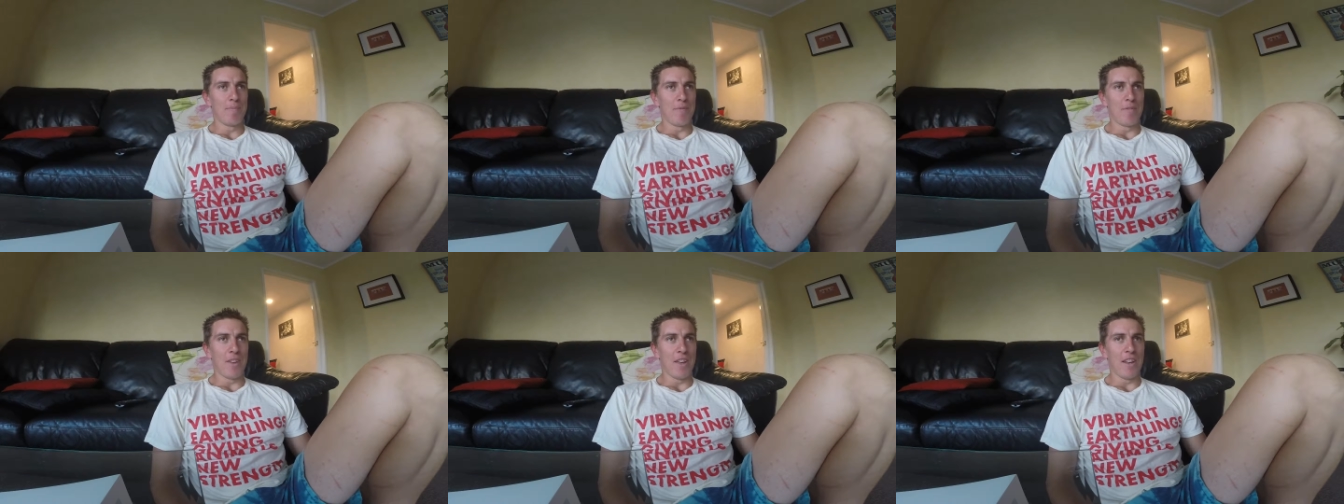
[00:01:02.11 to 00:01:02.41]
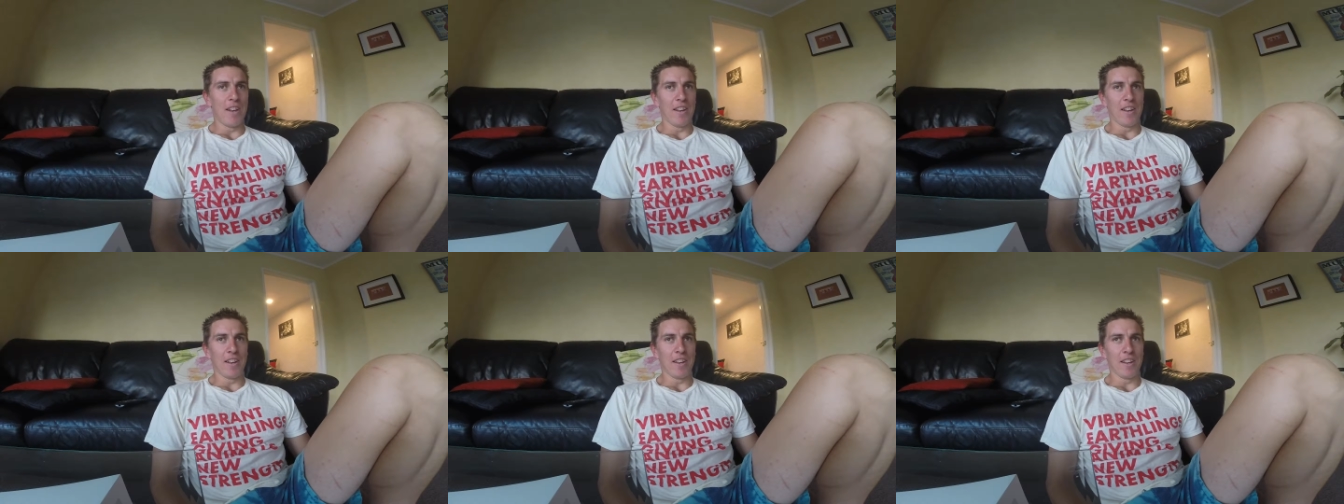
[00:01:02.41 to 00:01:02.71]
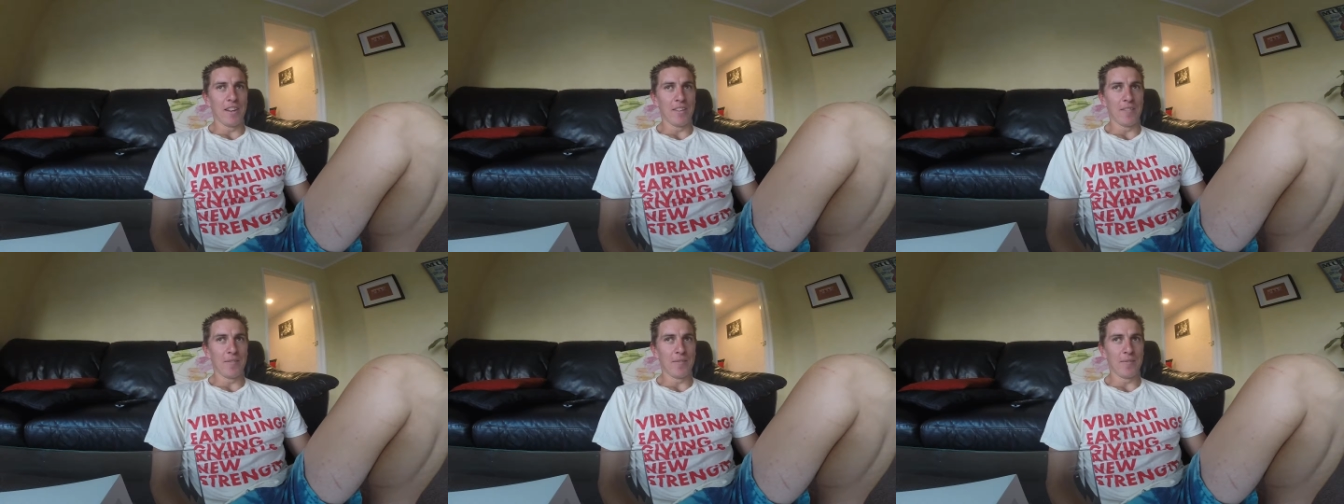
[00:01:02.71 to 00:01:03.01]

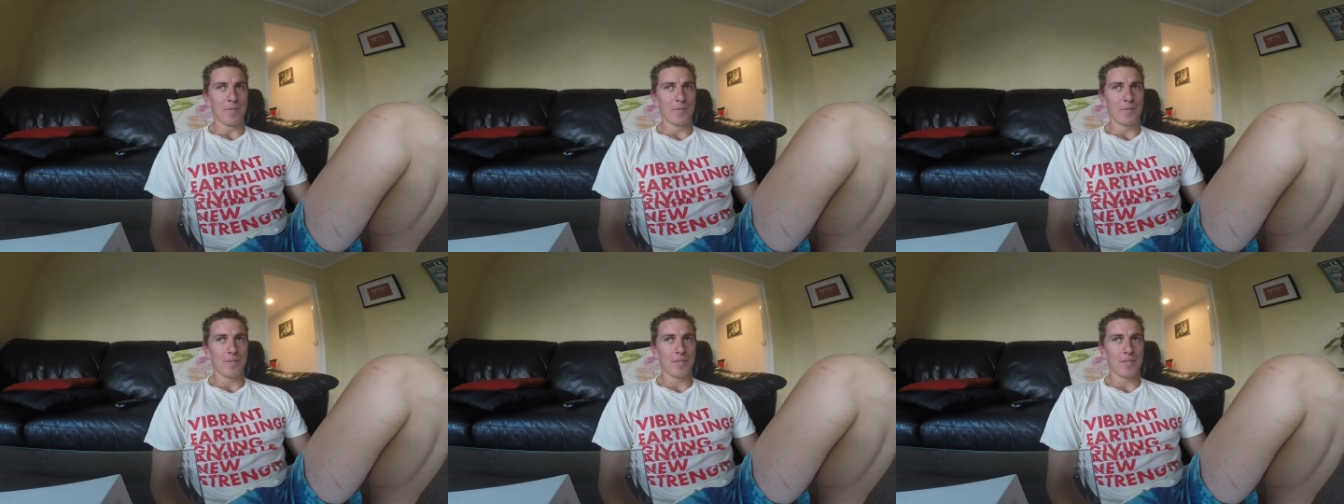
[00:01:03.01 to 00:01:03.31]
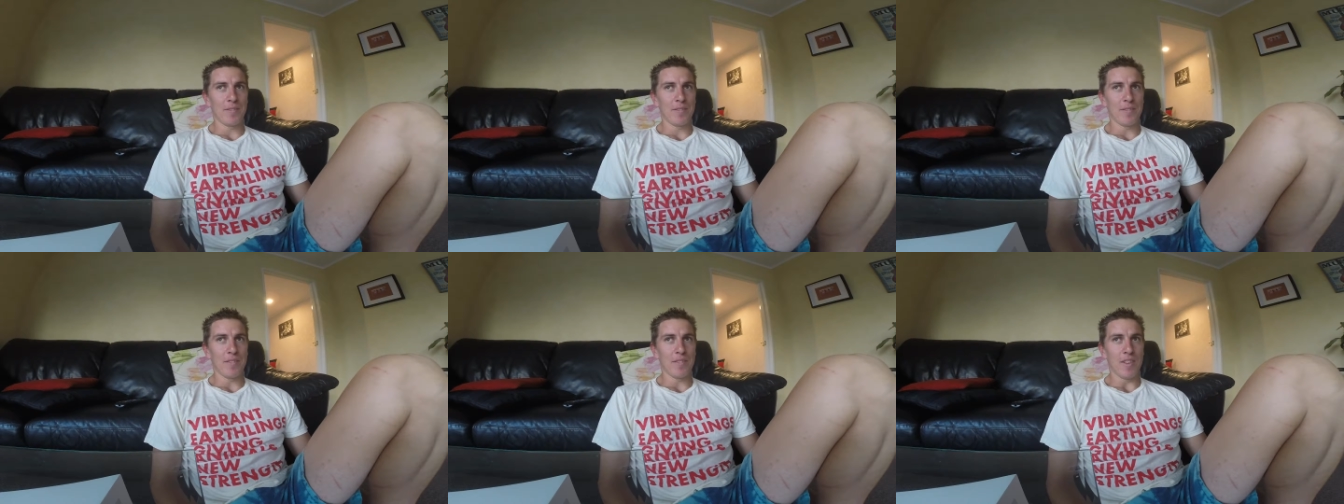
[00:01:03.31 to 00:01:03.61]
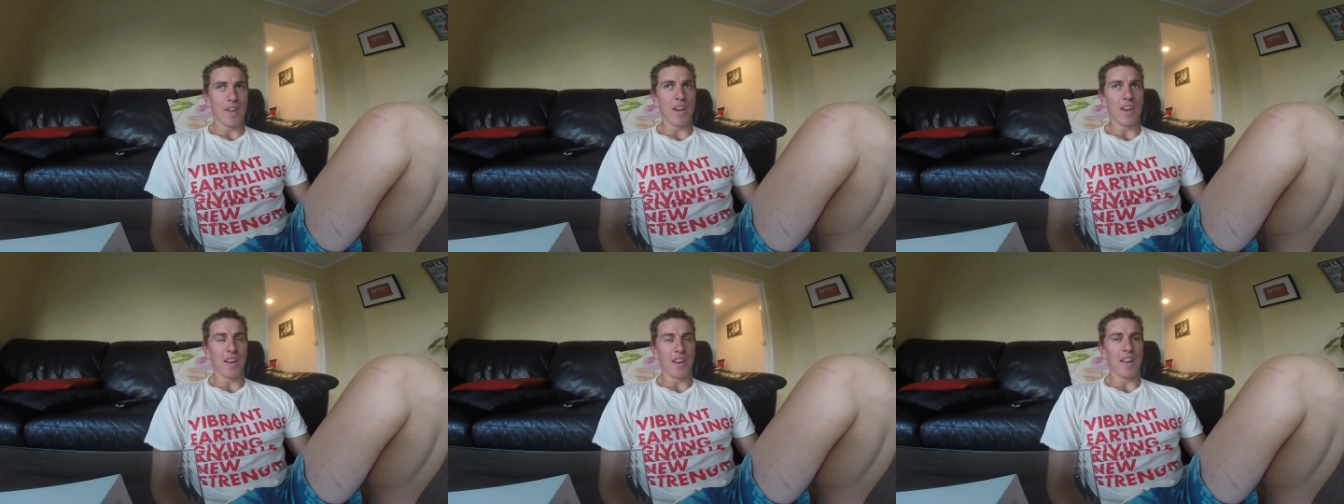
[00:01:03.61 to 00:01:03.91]
feeling
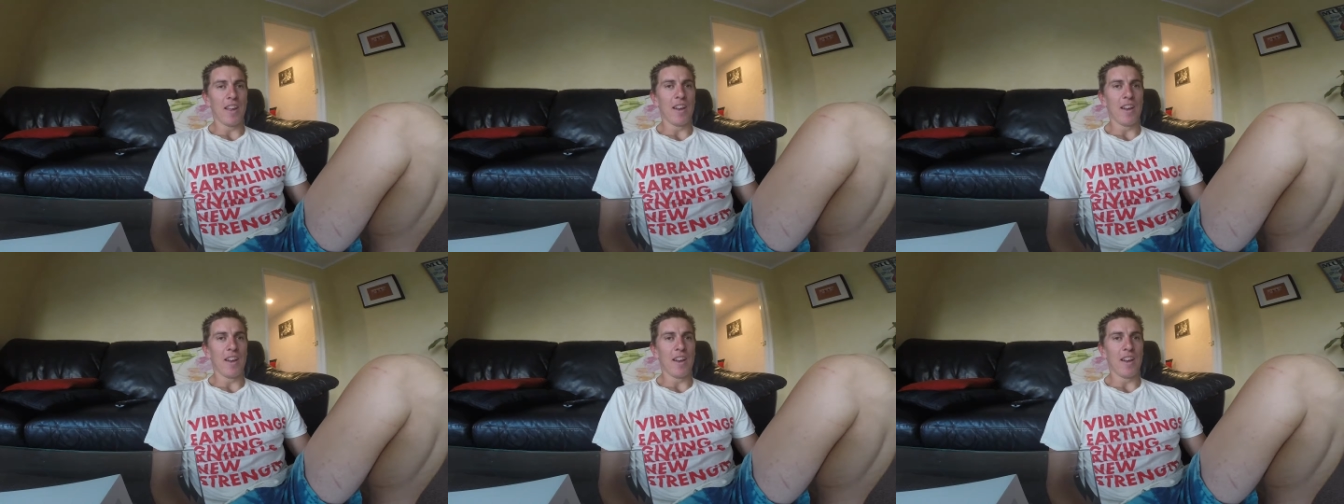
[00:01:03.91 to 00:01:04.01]
like an